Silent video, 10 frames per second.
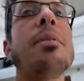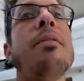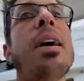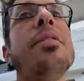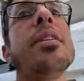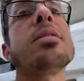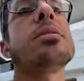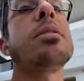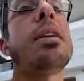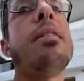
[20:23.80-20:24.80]
to find
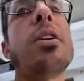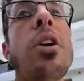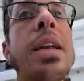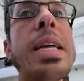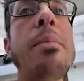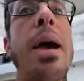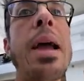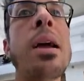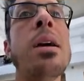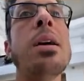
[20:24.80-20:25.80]
this. I found it on
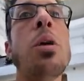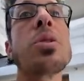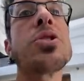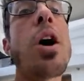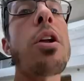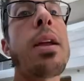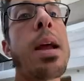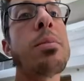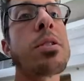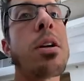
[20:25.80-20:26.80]
eBay. It was not on
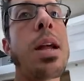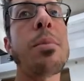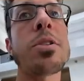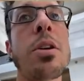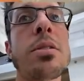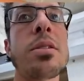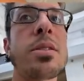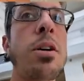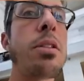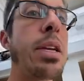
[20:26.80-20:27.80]
Amazon. Amazon doesn't
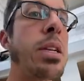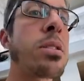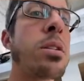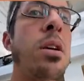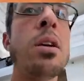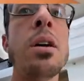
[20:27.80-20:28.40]
sell these.